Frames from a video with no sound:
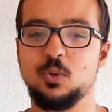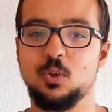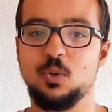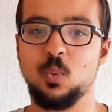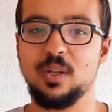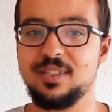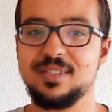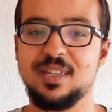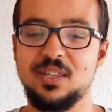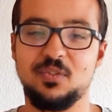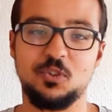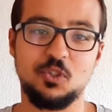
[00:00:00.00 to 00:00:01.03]
on what is
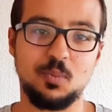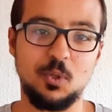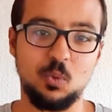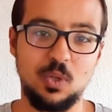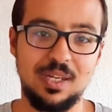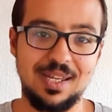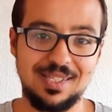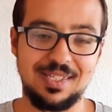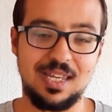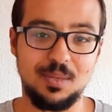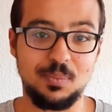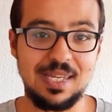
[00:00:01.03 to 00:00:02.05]
the difference between
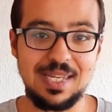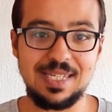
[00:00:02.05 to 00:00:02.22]
SAP